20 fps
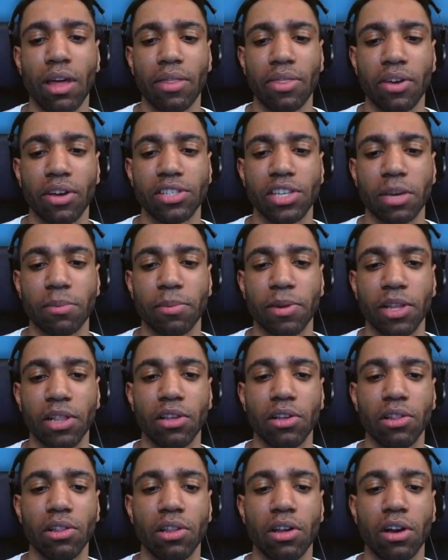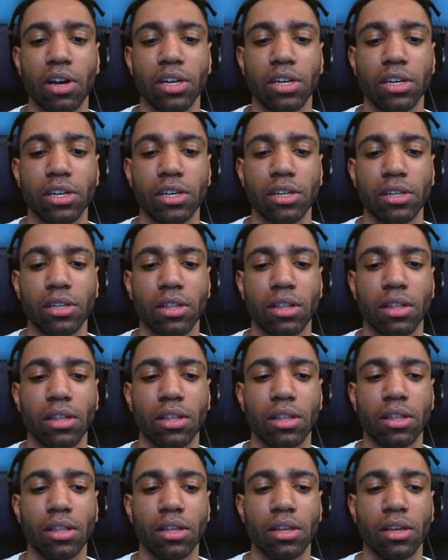I thought it'd take me a little longer.
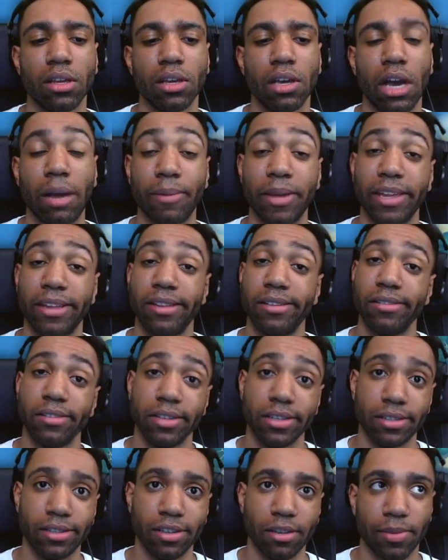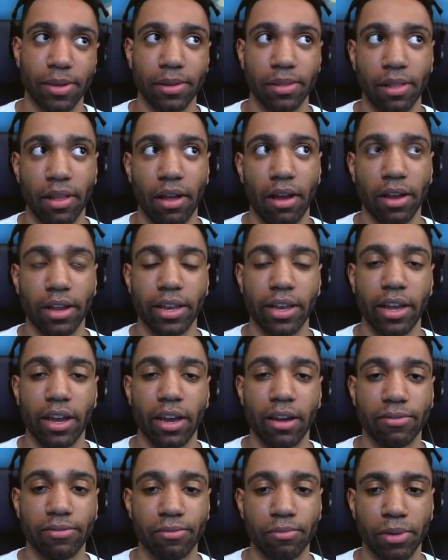I mean, it took me long
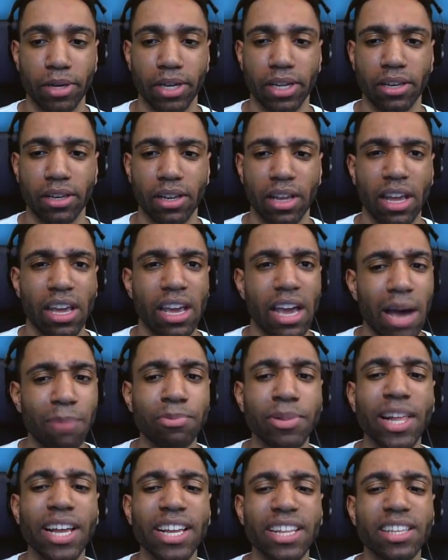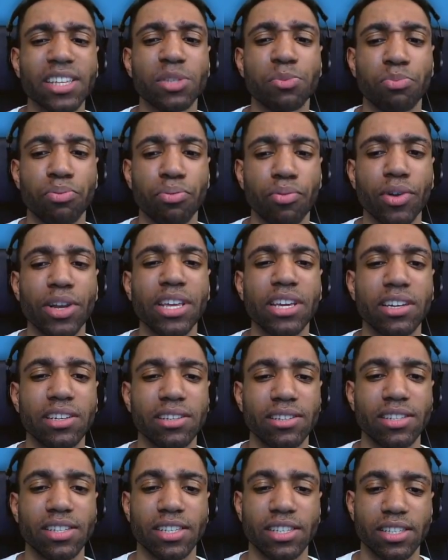enough. But I played this pretty
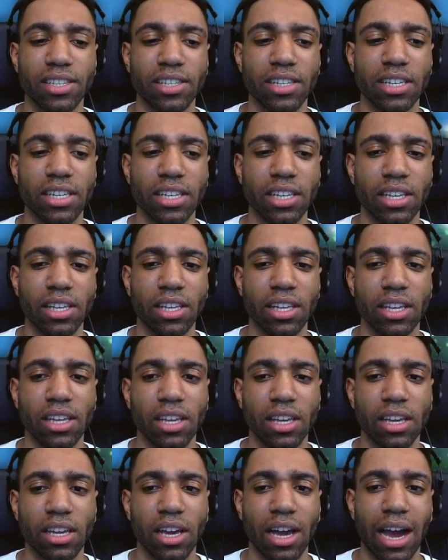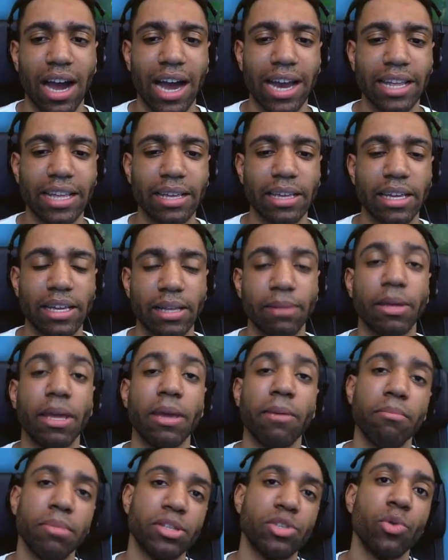consistently. I didn't,
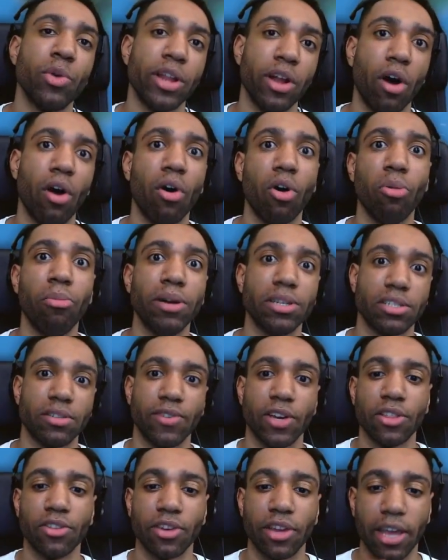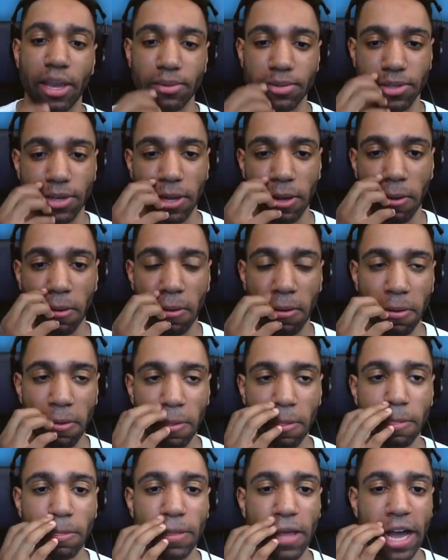in between a whole bunch of other games, you know.
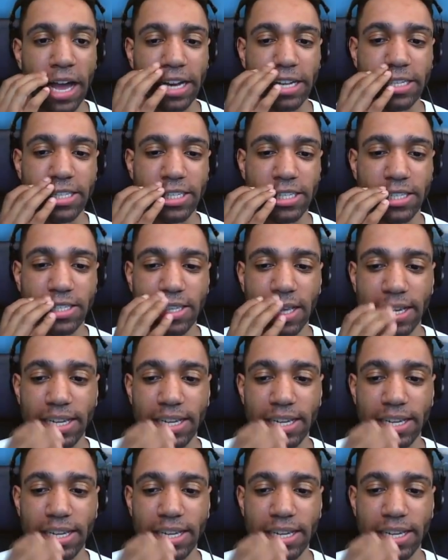I didn't just